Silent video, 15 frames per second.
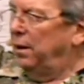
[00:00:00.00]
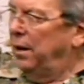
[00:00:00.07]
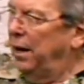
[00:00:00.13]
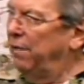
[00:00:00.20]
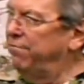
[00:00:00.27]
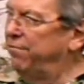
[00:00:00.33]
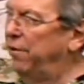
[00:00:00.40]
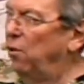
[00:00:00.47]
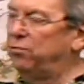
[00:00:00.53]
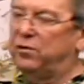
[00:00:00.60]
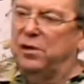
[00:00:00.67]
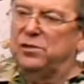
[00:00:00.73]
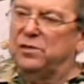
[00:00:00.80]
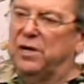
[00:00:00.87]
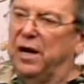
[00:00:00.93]
I fault
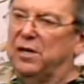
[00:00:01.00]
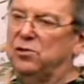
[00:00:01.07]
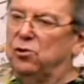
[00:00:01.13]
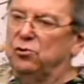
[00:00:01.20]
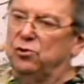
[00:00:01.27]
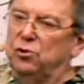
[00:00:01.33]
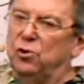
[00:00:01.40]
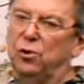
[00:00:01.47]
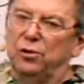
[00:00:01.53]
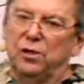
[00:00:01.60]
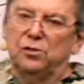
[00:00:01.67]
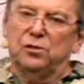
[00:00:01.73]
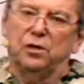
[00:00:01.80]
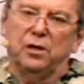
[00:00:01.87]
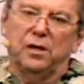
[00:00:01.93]
these guys who's doing
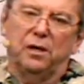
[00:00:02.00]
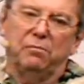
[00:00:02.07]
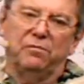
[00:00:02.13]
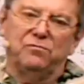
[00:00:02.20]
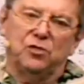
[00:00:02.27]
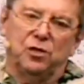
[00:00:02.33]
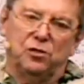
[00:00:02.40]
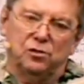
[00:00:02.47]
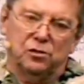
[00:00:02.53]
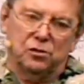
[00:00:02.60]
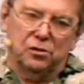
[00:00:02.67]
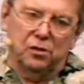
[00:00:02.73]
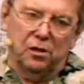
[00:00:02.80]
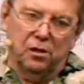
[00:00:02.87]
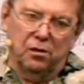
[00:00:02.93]
this in the name of
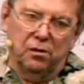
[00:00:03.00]
Jesus.